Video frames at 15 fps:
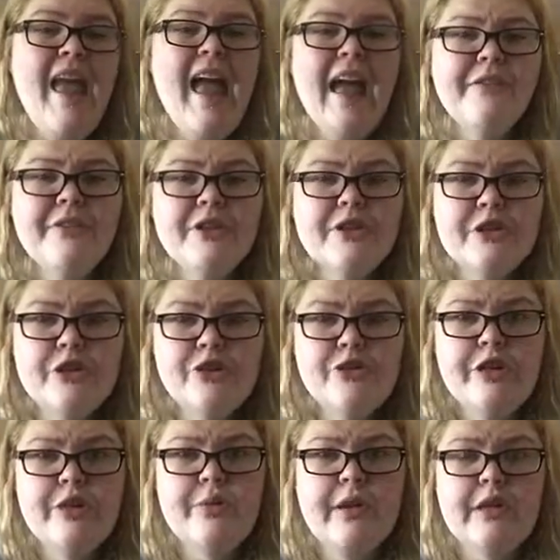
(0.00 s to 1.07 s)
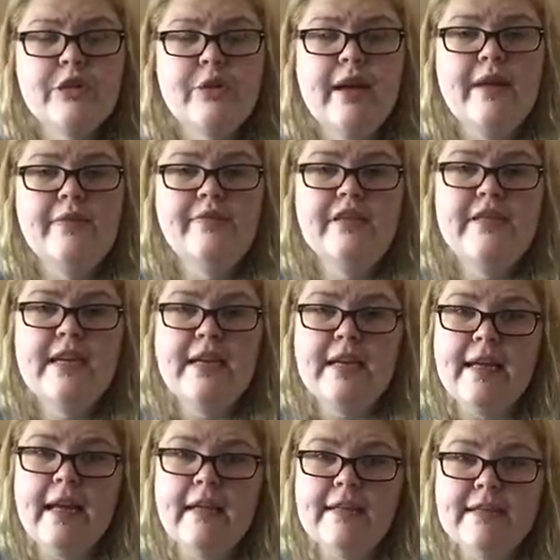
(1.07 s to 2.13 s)
After surgery, you also have to take a
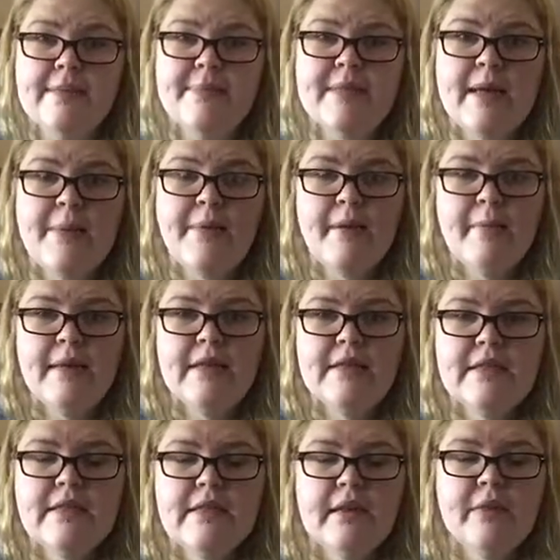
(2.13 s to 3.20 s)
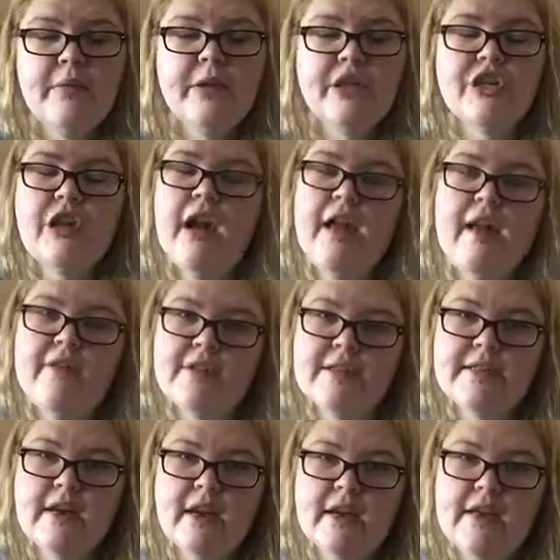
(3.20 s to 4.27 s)
calcium supplement, which I haven't
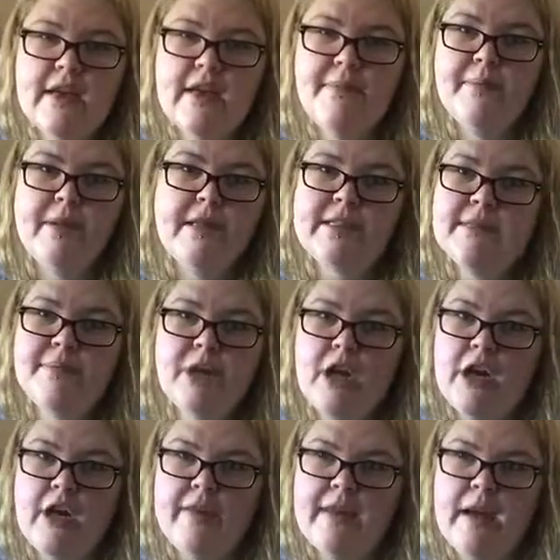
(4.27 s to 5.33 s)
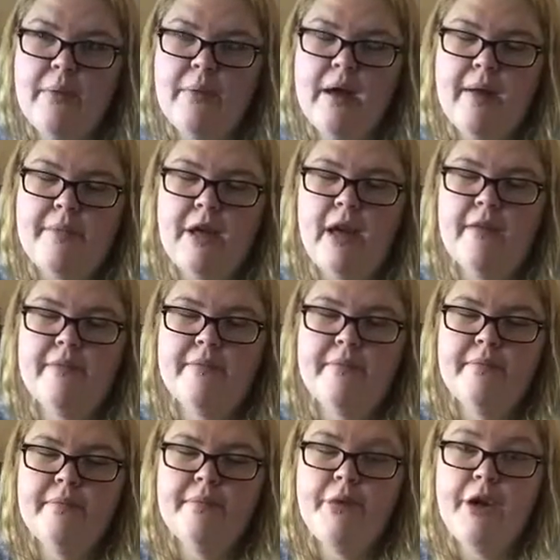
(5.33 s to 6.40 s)
started yet because I'm not on that. I'm not
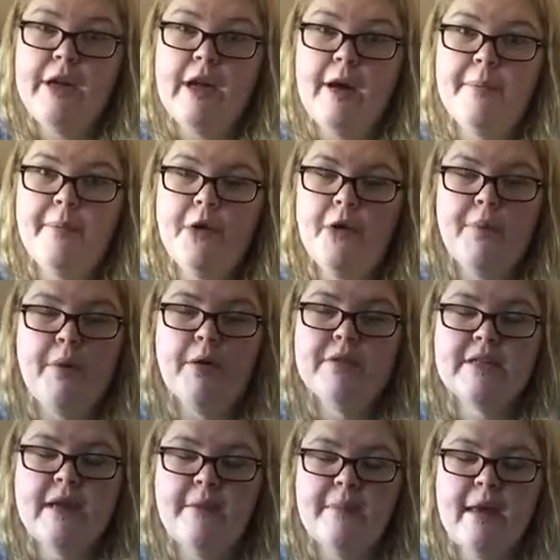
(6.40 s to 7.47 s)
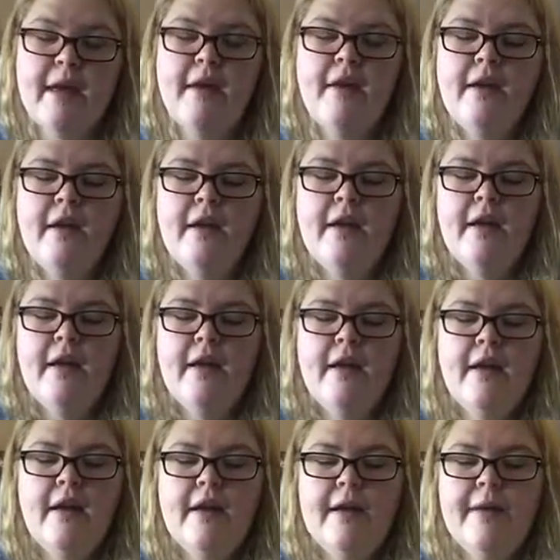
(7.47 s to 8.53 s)
pre-op or post-op yet.
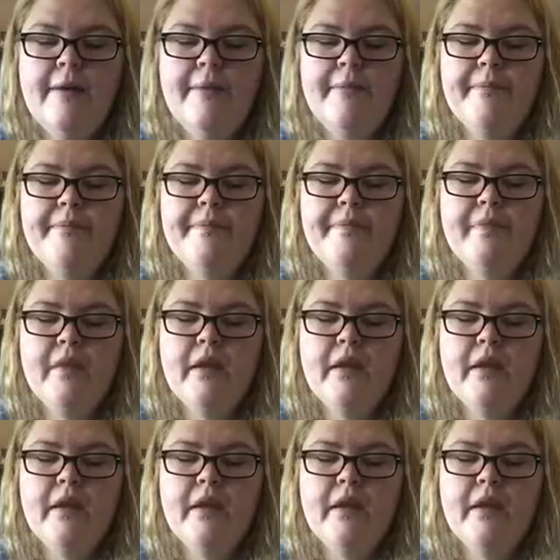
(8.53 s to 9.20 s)
And